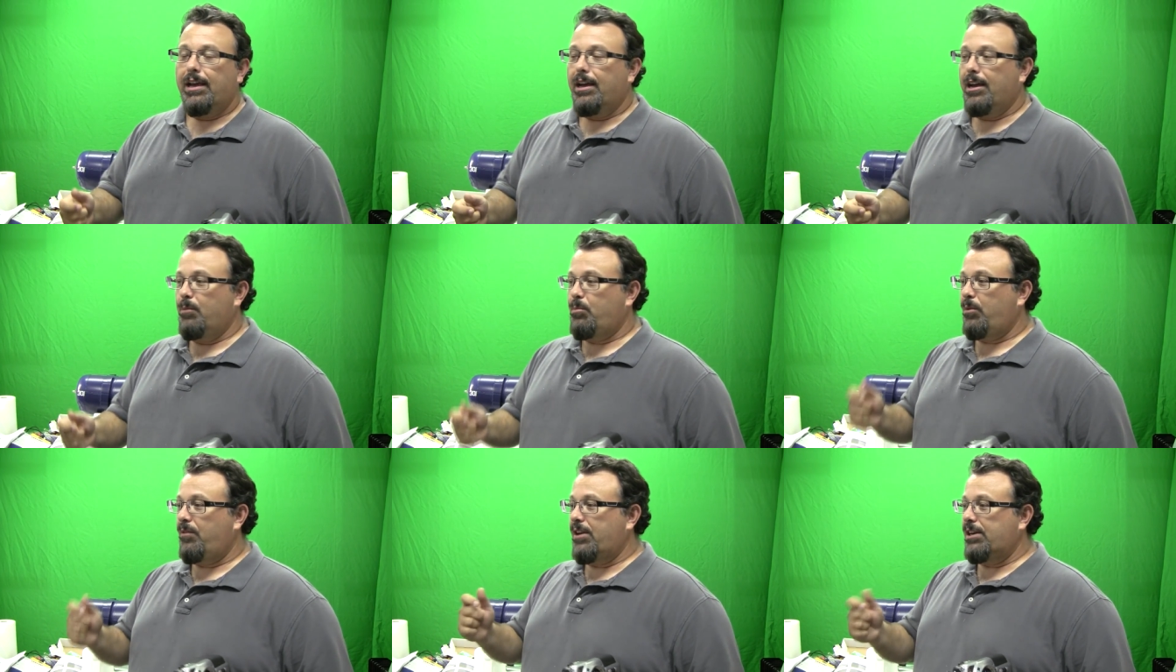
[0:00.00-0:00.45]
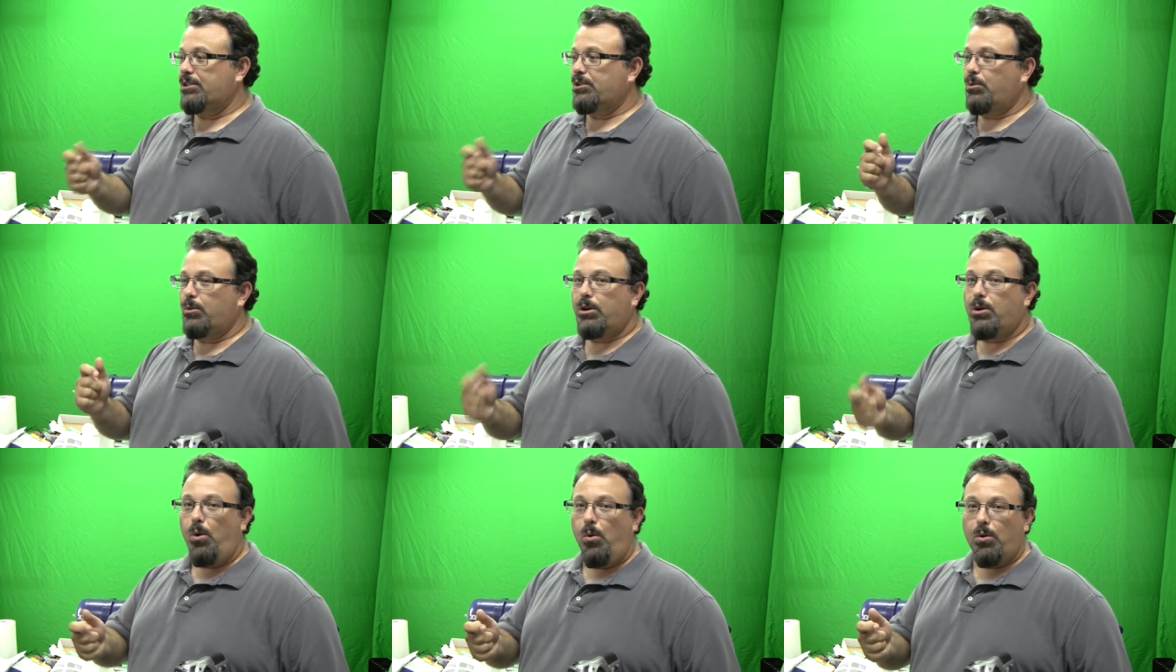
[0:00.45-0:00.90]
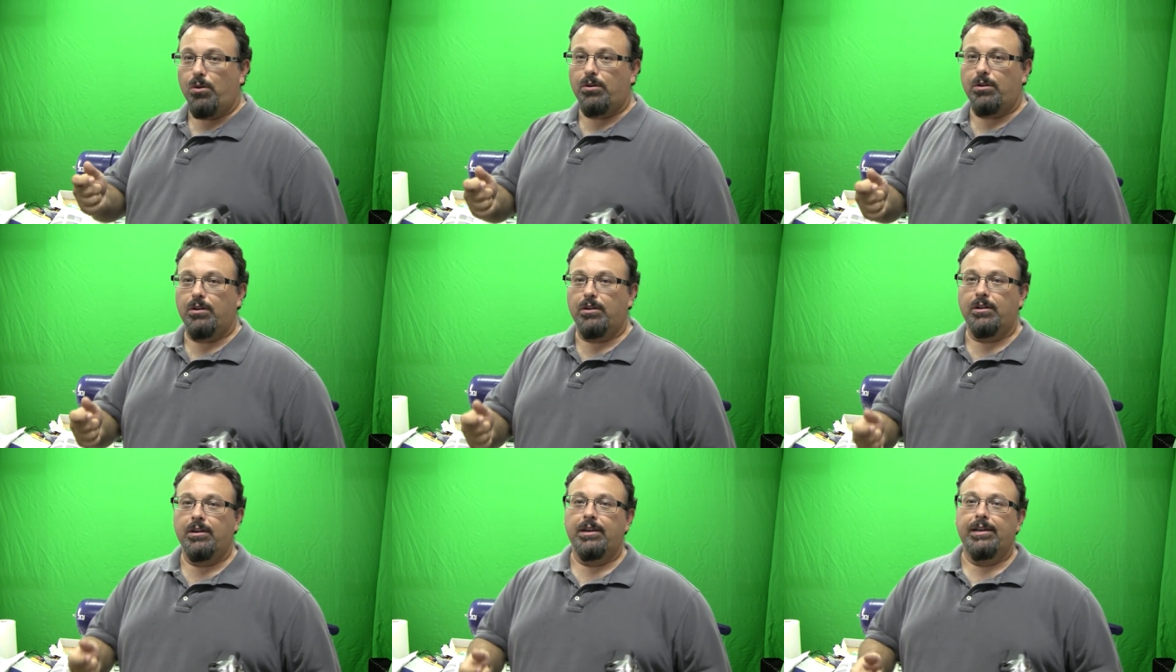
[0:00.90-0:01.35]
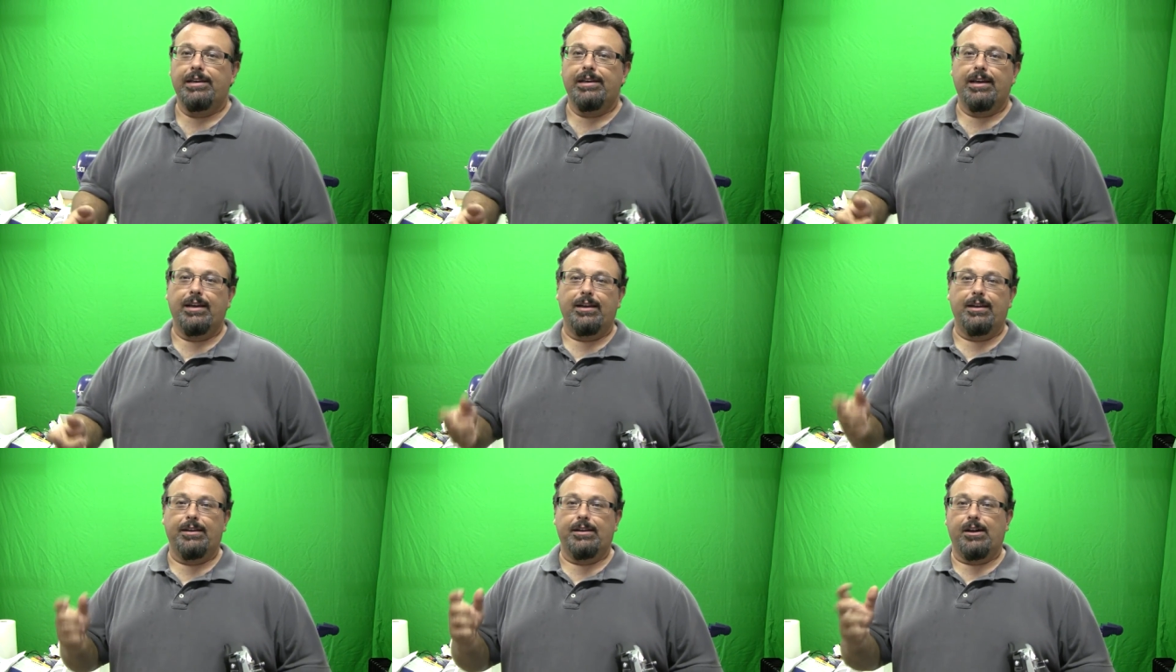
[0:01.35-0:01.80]
a professional recorder,
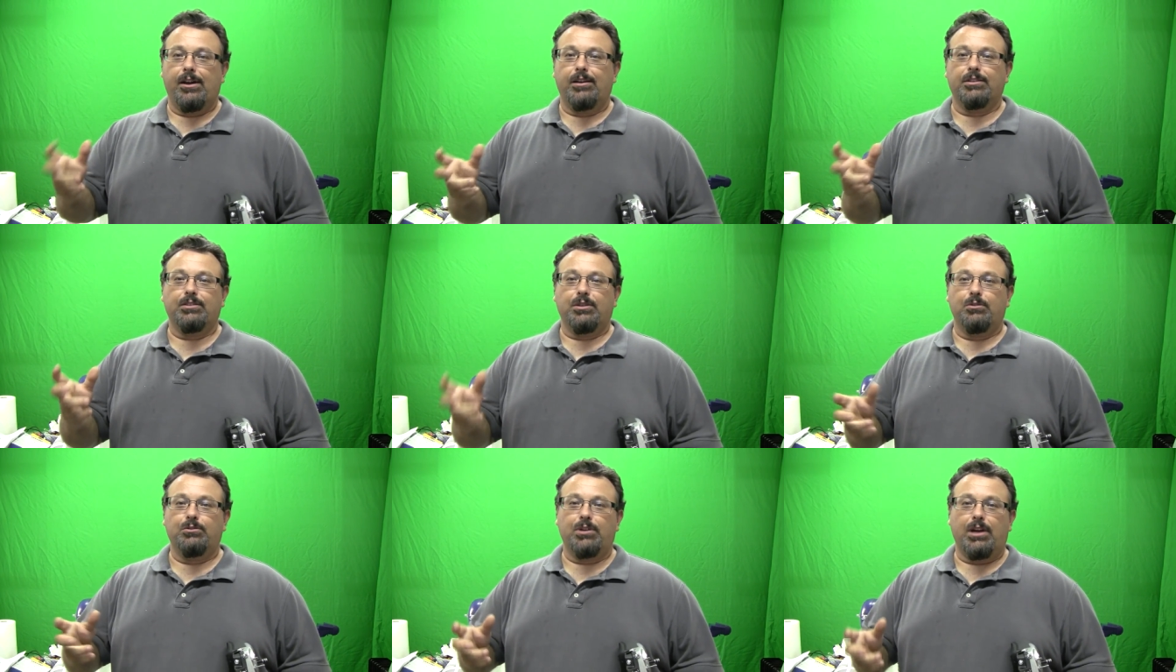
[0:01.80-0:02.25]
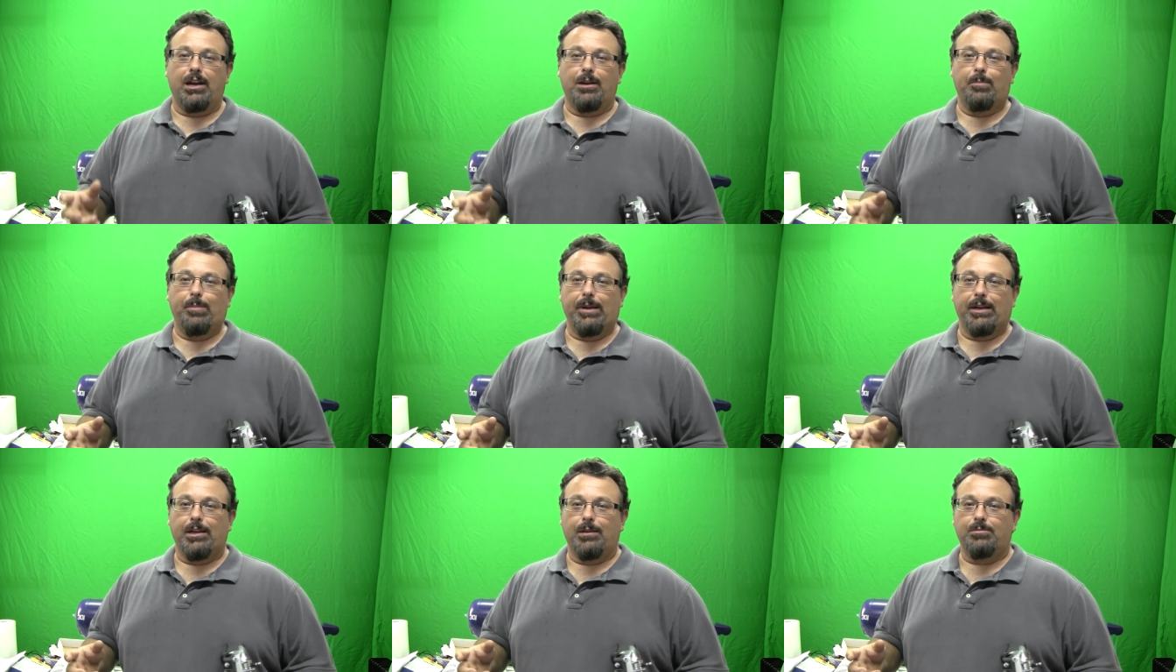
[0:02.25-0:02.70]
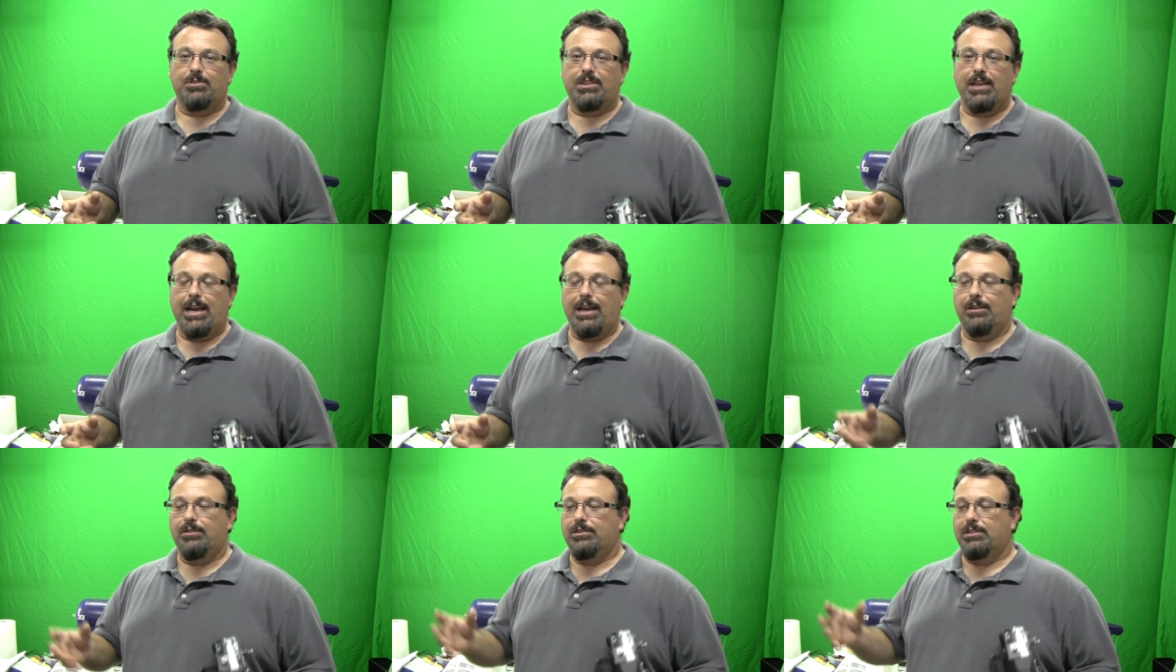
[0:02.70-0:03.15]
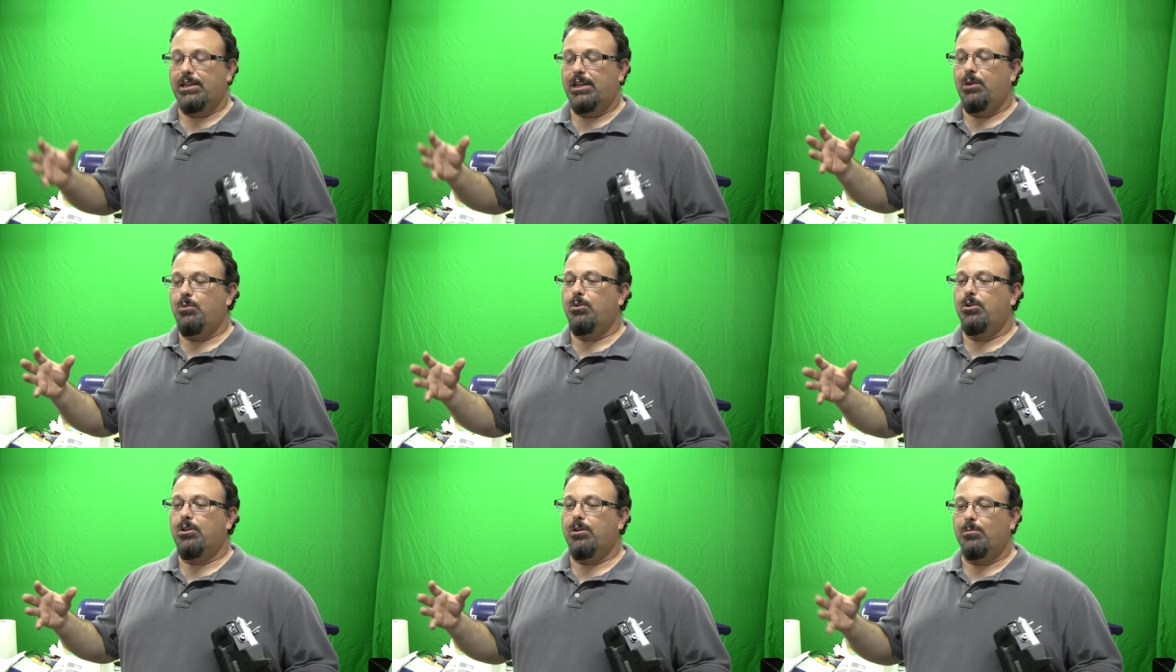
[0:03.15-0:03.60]
uh, also trying to pick up sounds. And then we'll